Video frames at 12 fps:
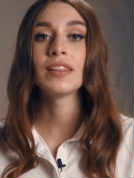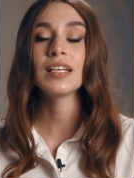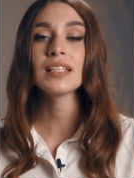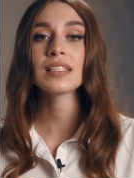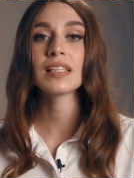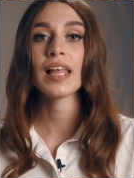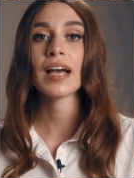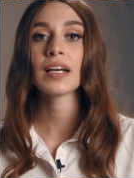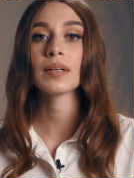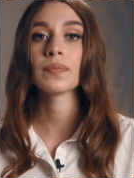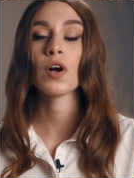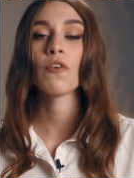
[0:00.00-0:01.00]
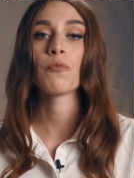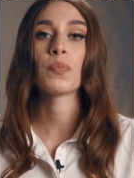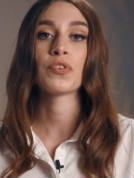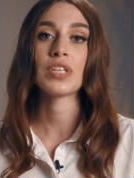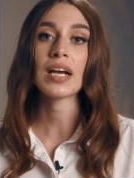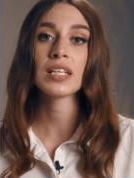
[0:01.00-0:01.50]
This lack of
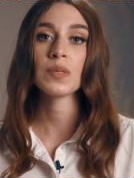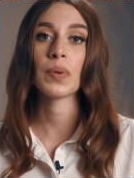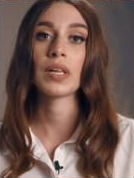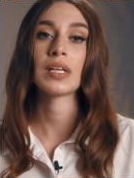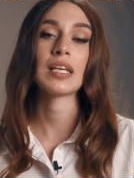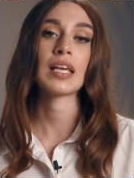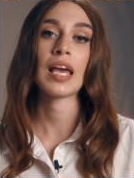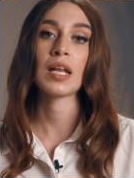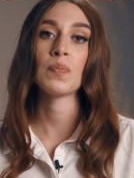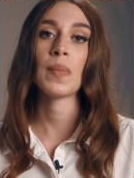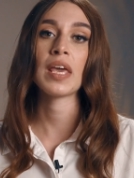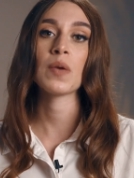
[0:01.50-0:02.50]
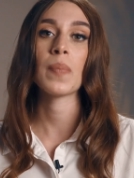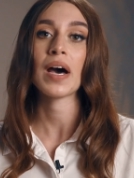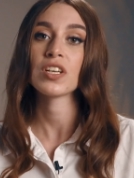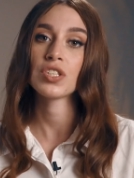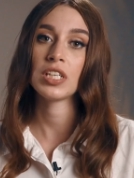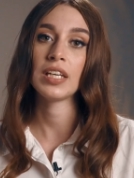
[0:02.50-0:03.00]
predictability can make
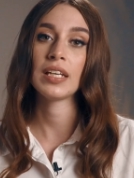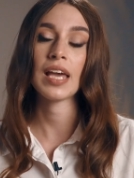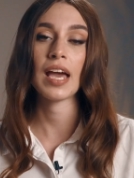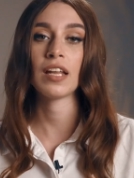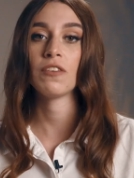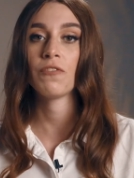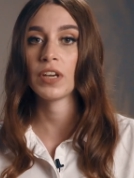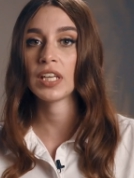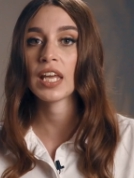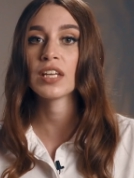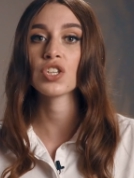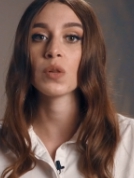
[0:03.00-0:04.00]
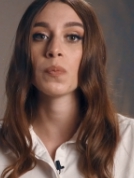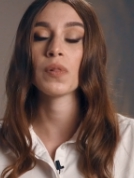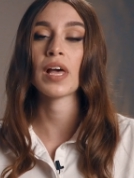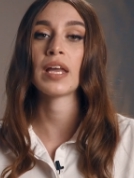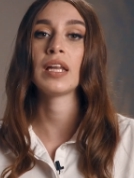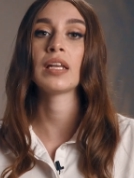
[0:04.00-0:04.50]
budgeting and financial
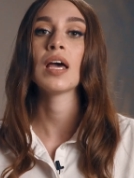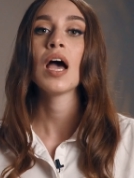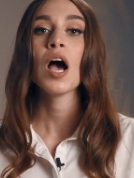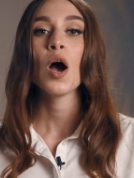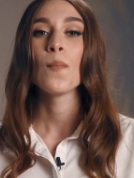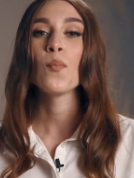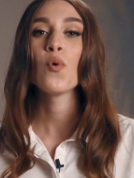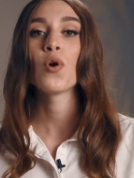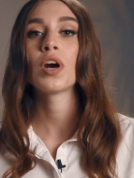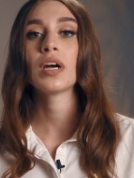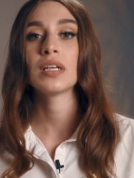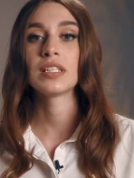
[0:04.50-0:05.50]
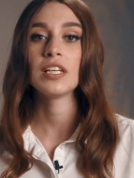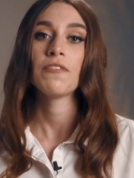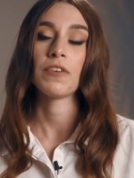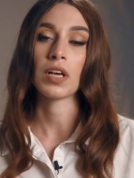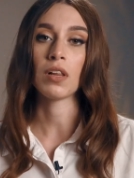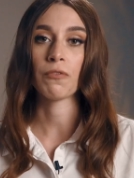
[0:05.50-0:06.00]
planning more
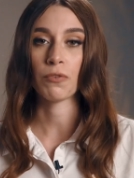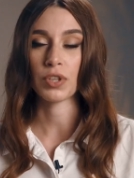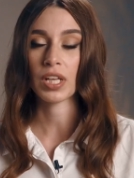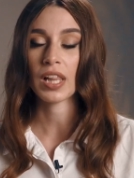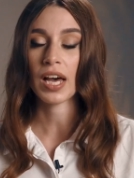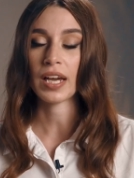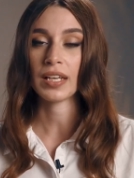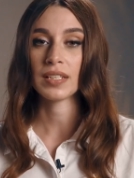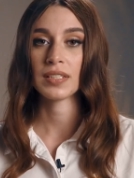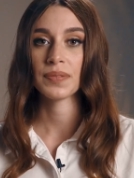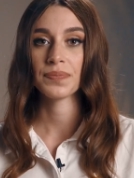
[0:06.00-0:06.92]
difficult for the client.